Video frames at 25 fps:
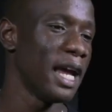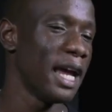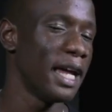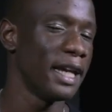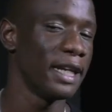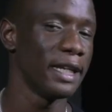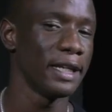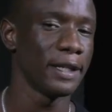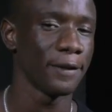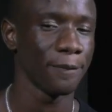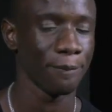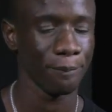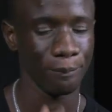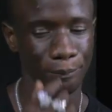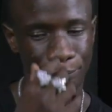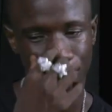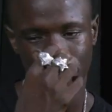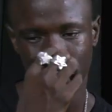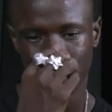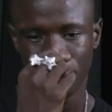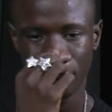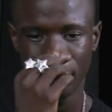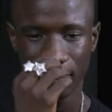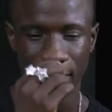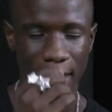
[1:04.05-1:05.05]
and
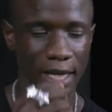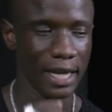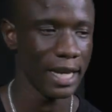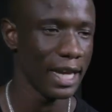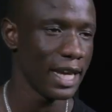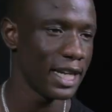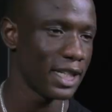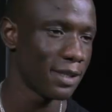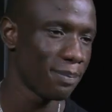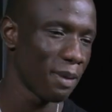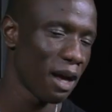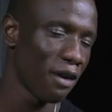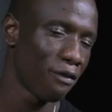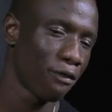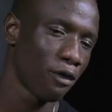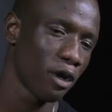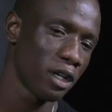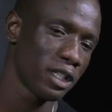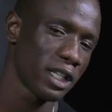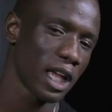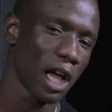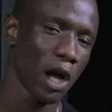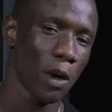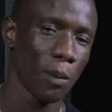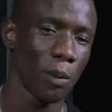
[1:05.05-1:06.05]
it's my
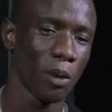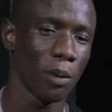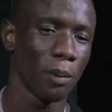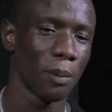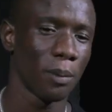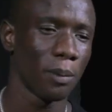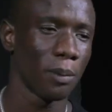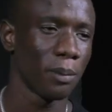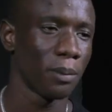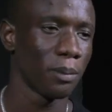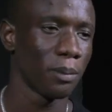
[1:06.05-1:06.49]
first album.